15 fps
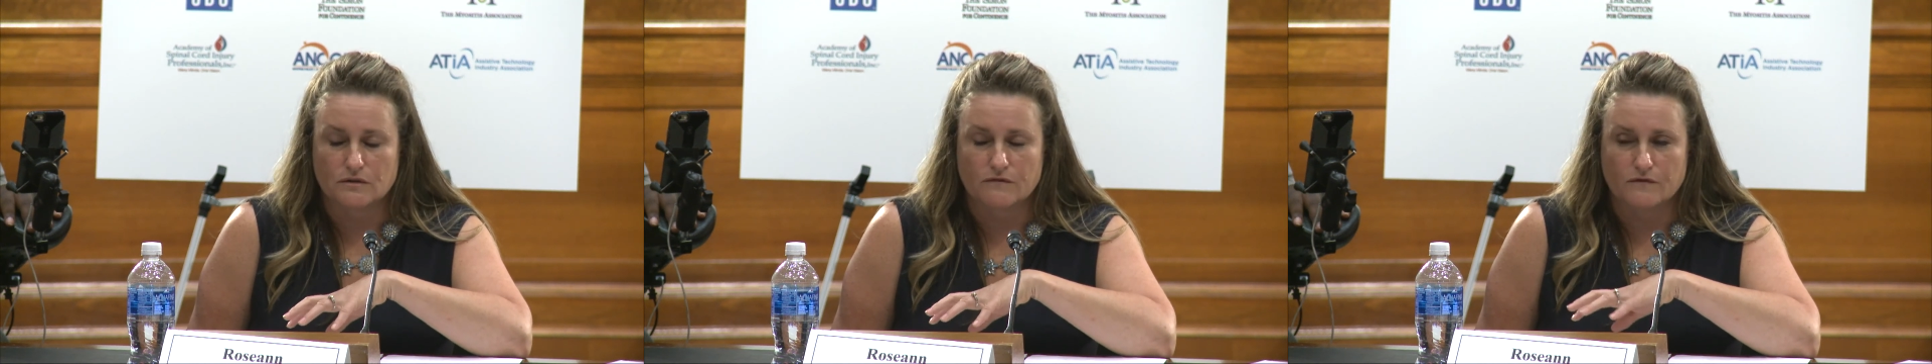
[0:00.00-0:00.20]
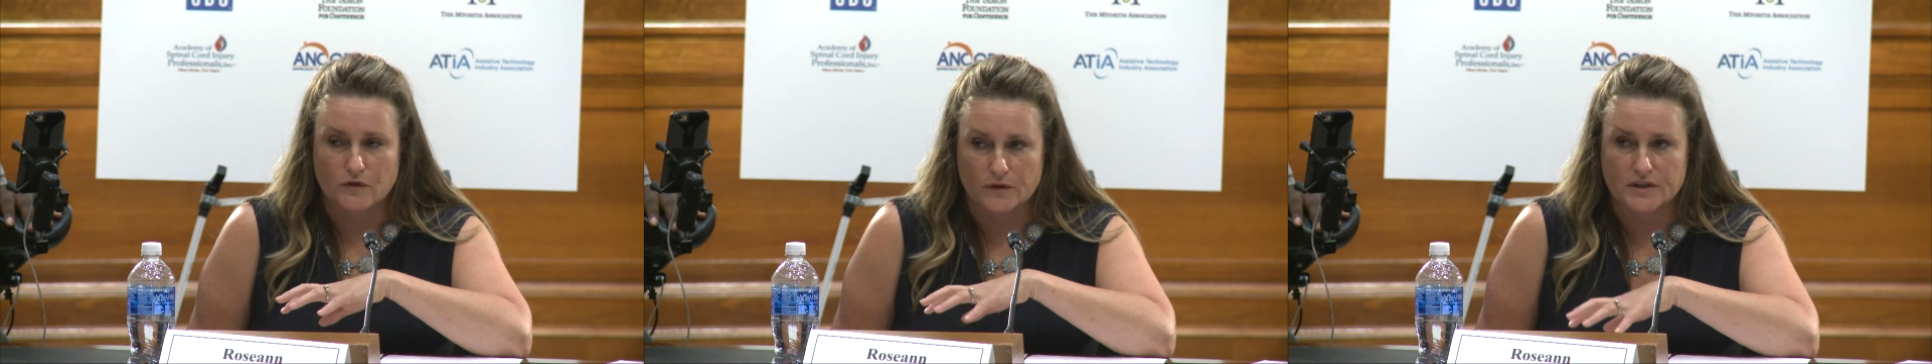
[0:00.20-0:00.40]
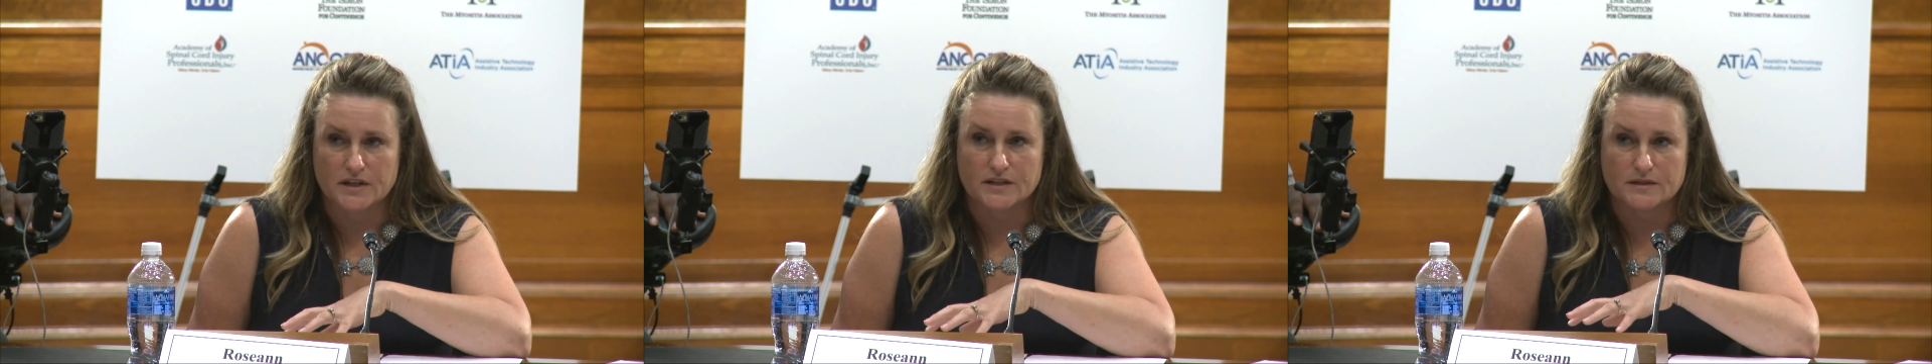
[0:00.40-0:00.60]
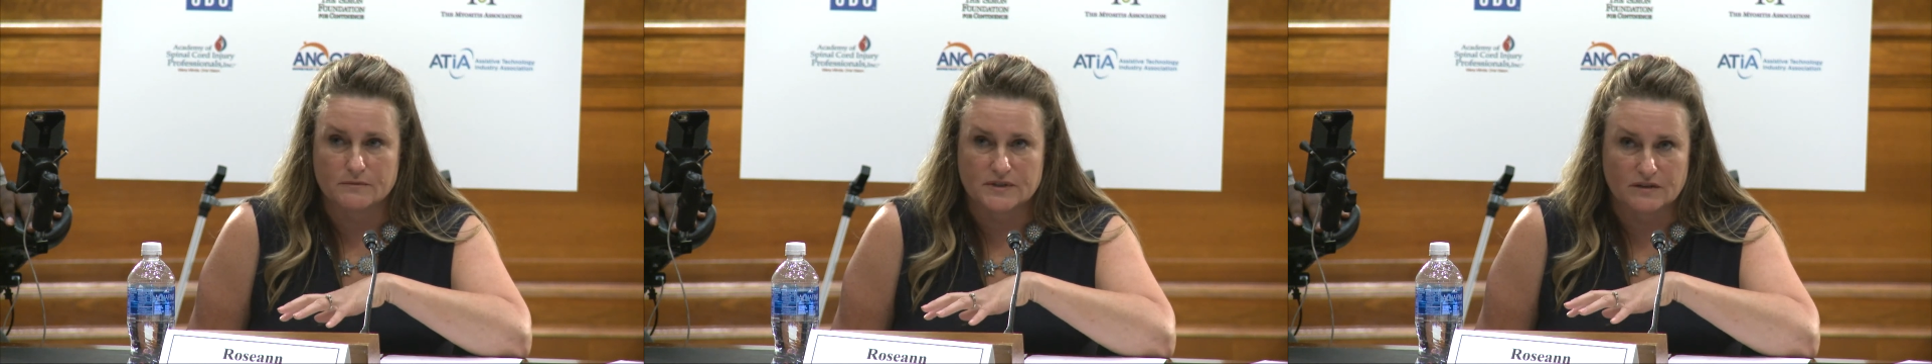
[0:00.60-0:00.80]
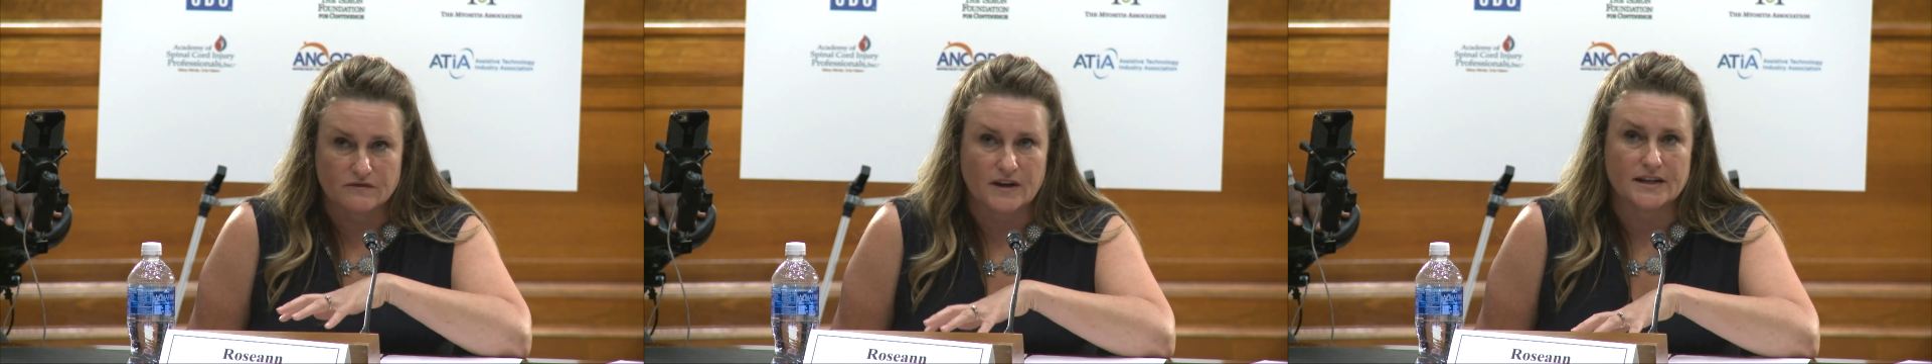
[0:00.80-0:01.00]
for these
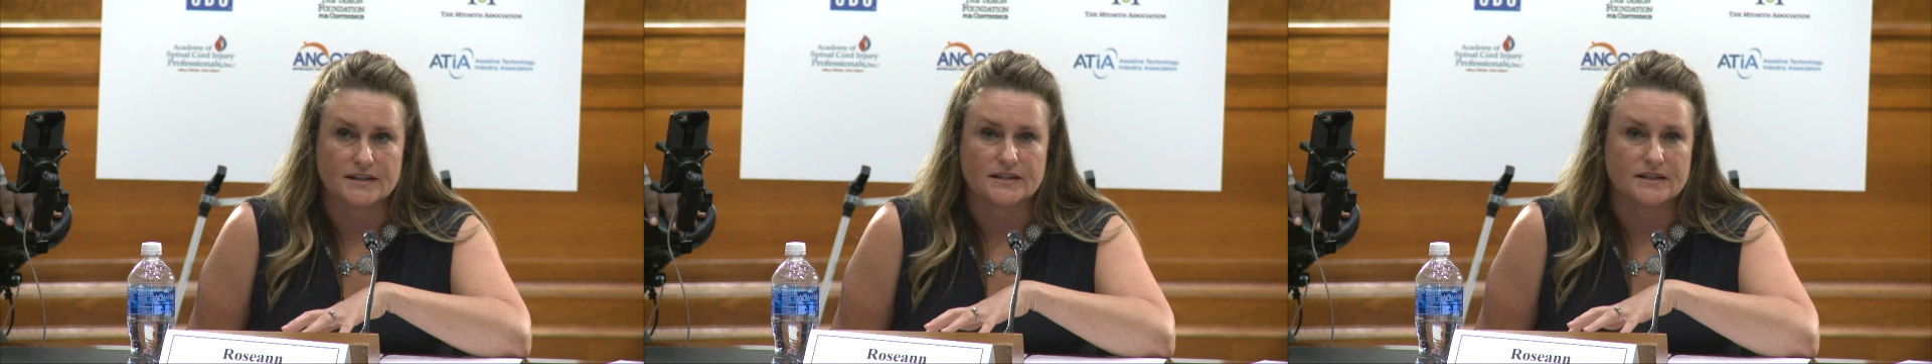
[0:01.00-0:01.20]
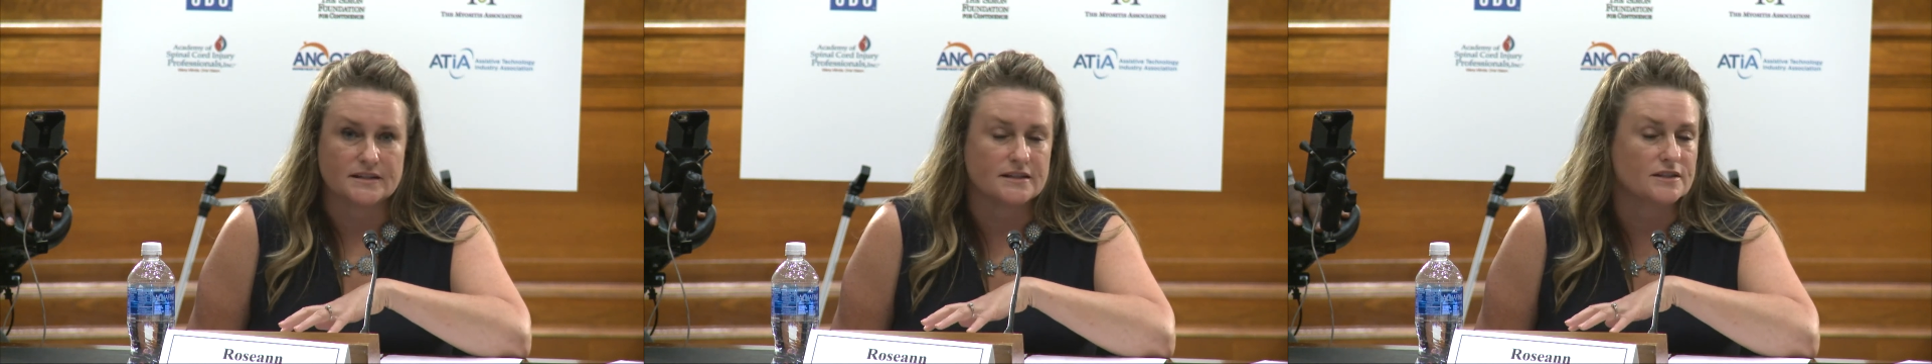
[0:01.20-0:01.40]
devices